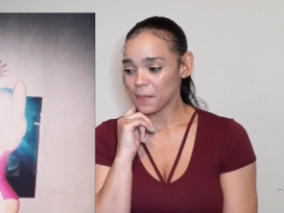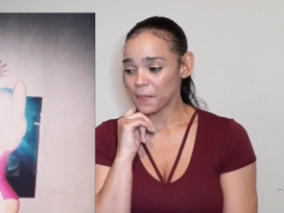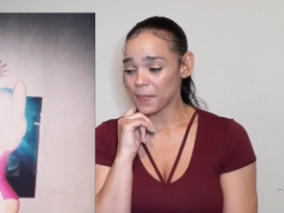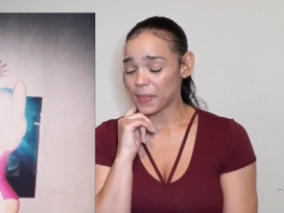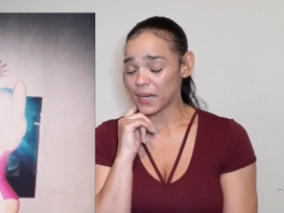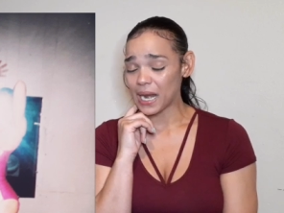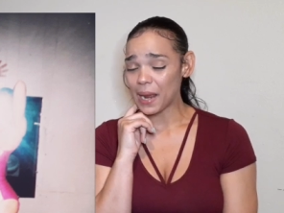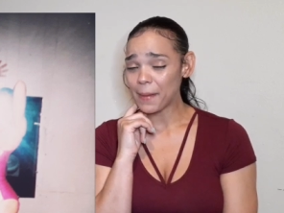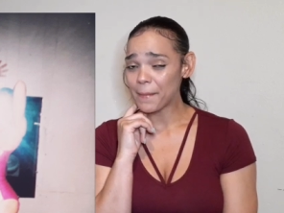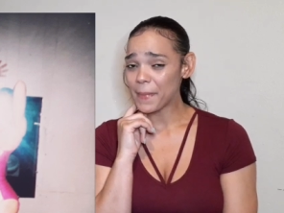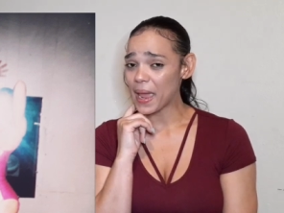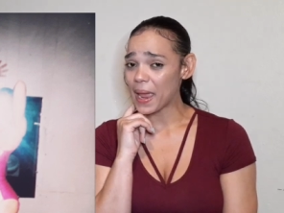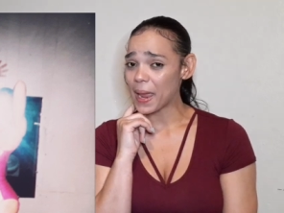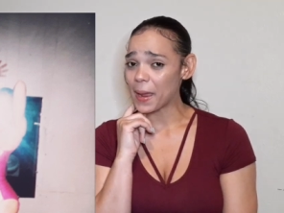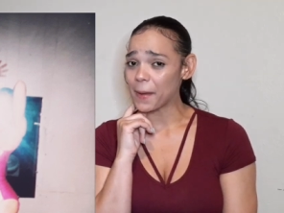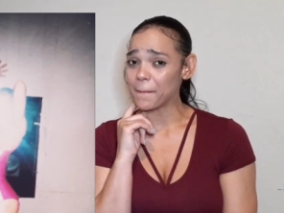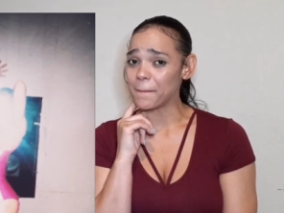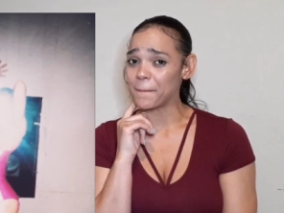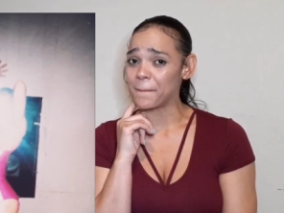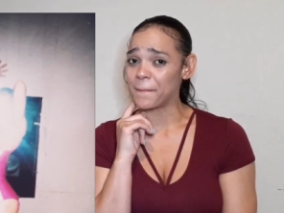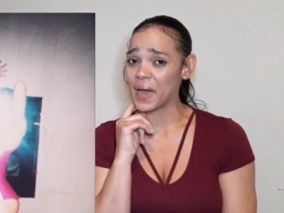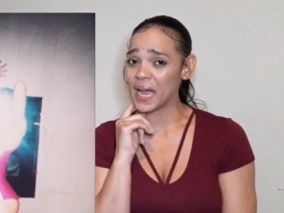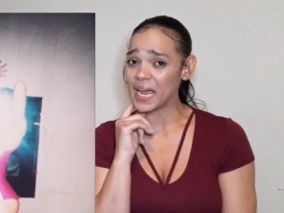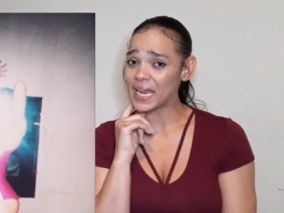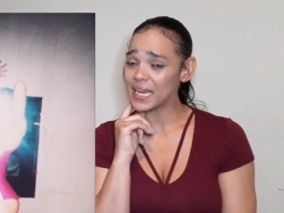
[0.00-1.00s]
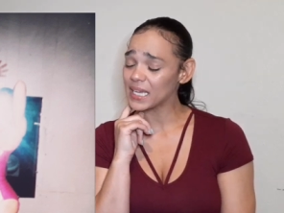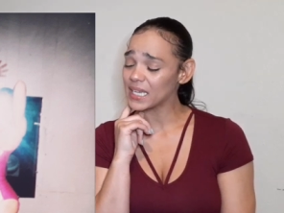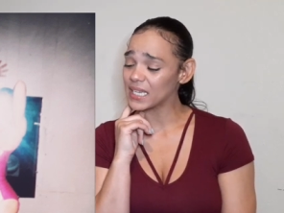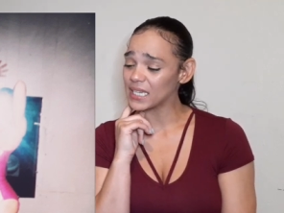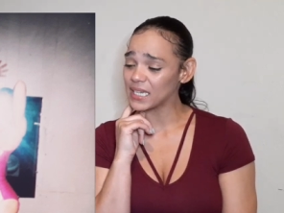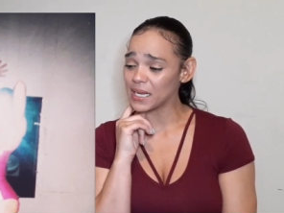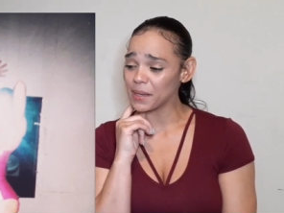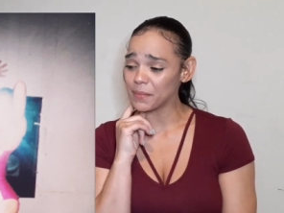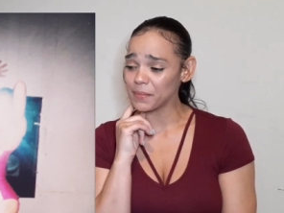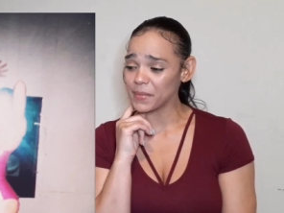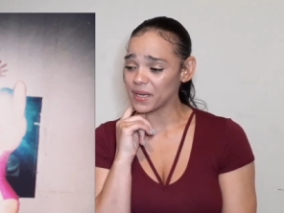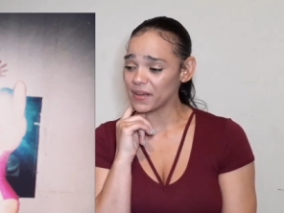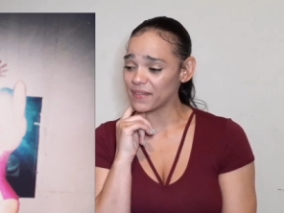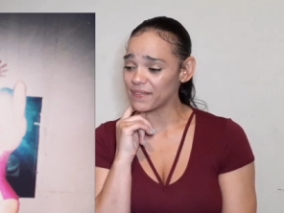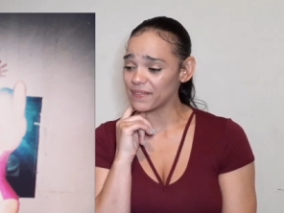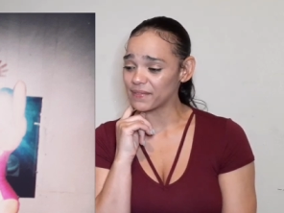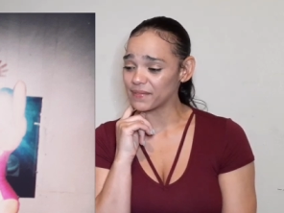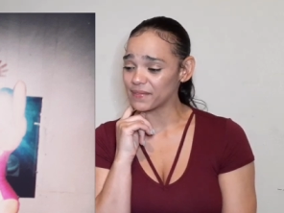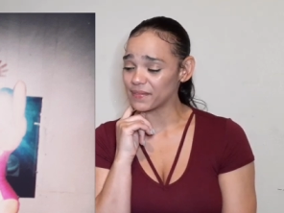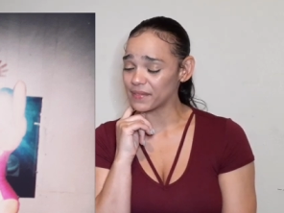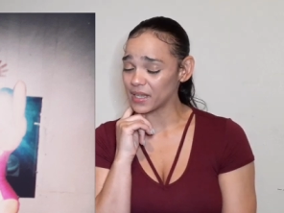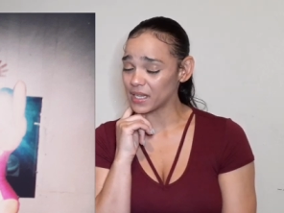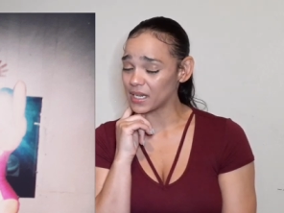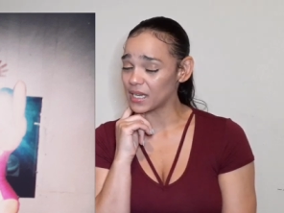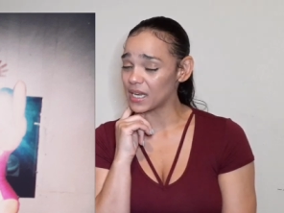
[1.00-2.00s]
But I made bank in them up
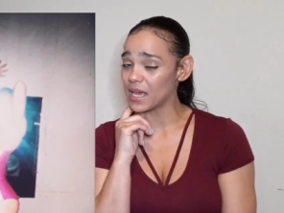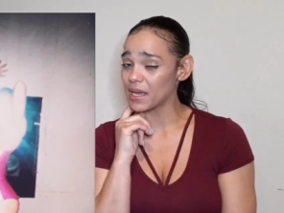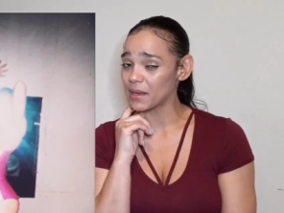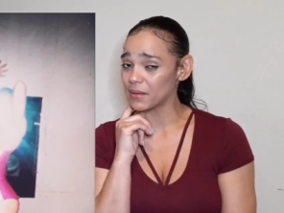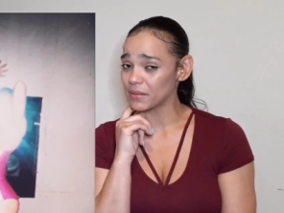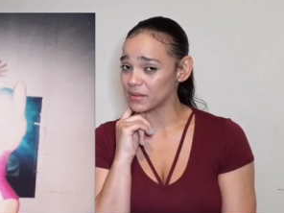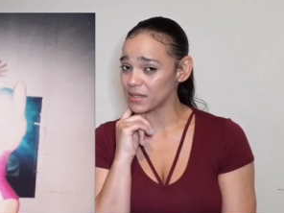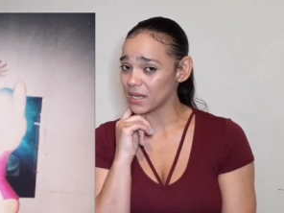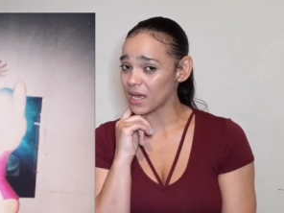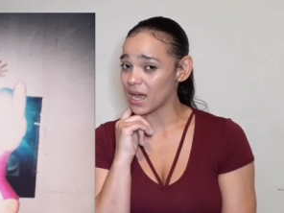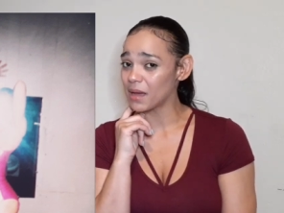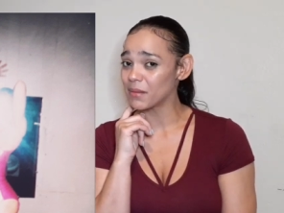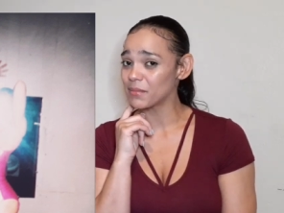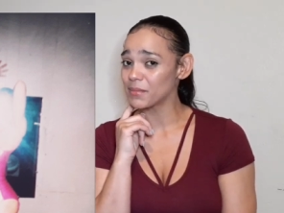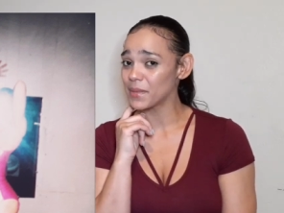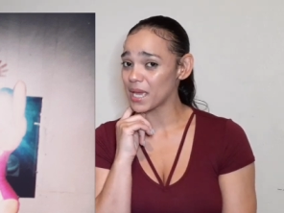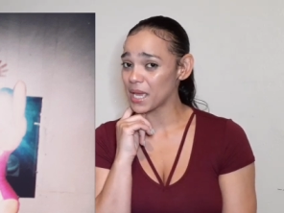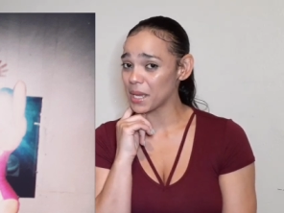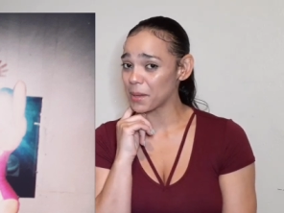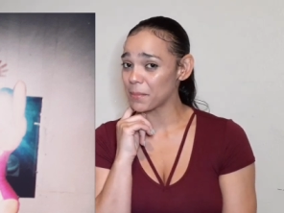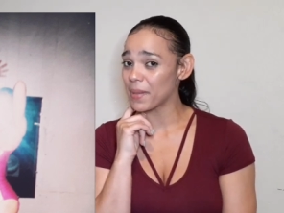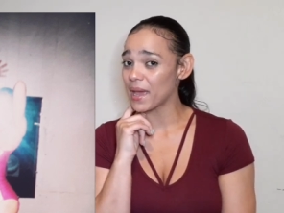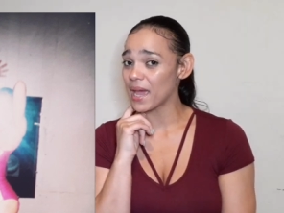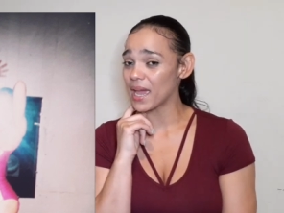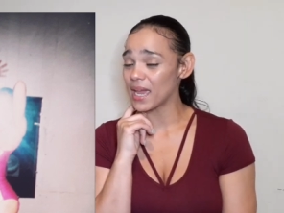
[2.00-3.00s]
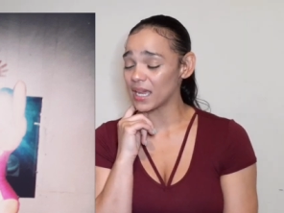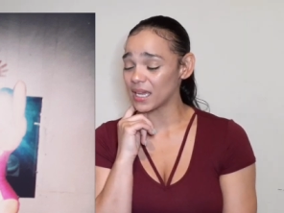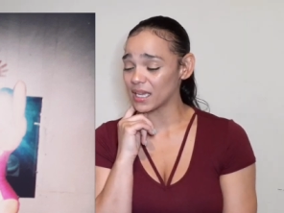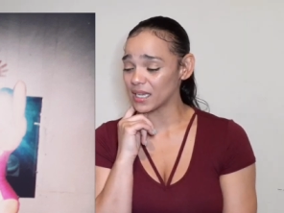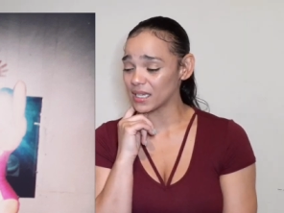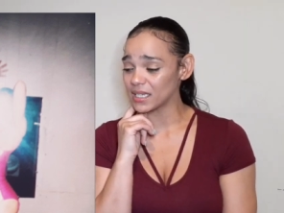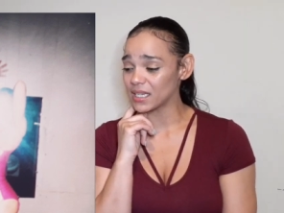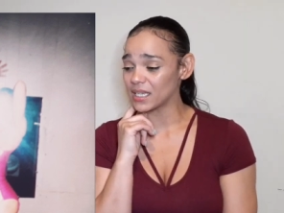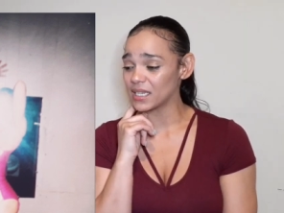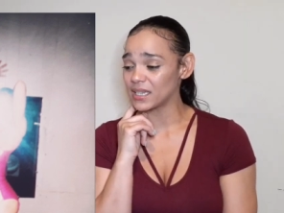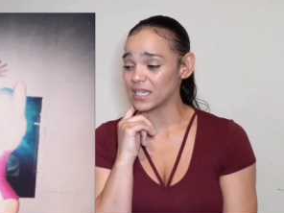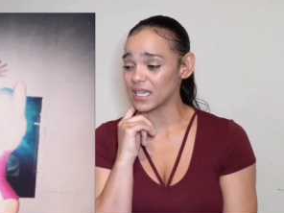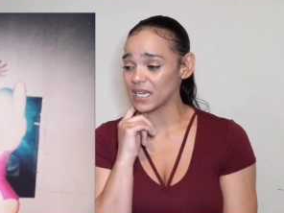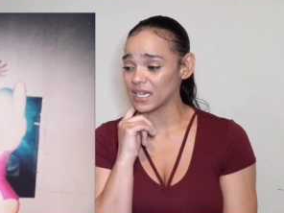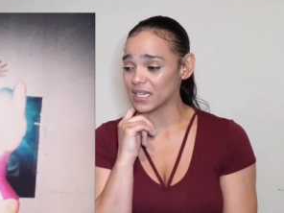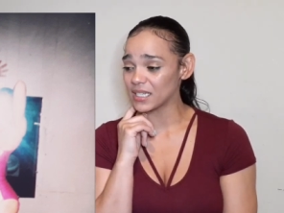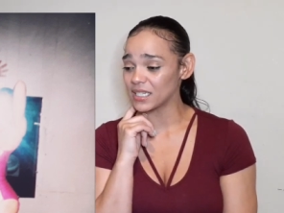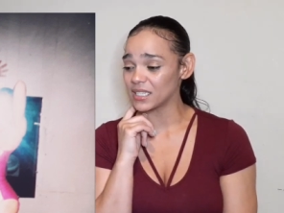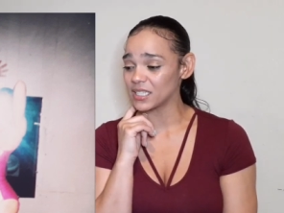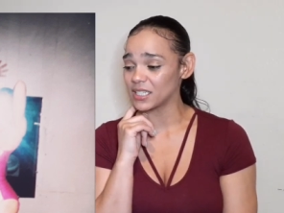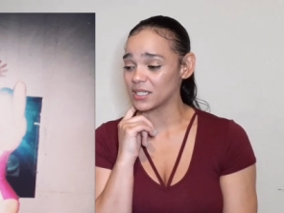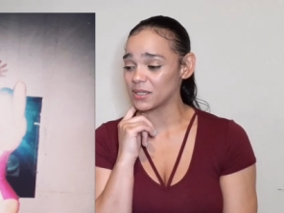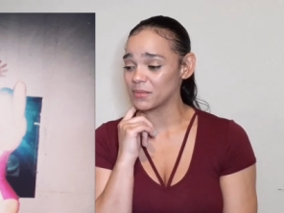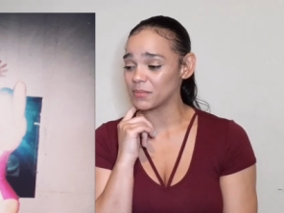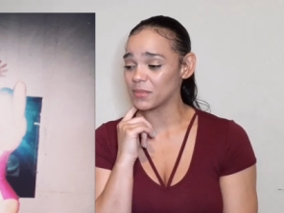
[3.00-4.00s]
in that I made bank in that
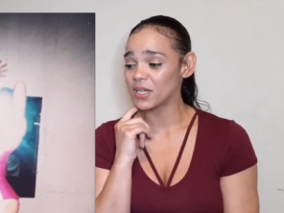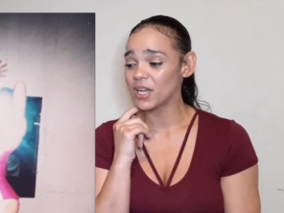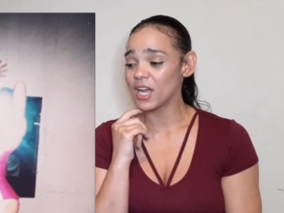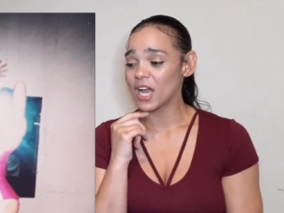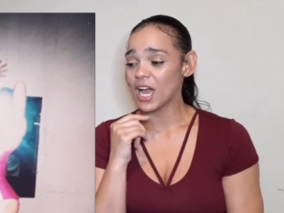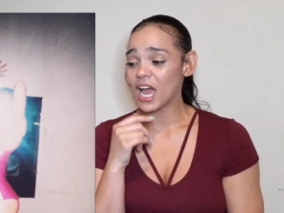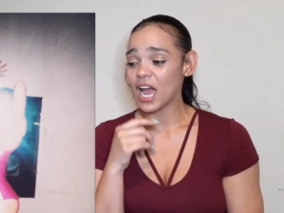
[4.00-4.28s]
club.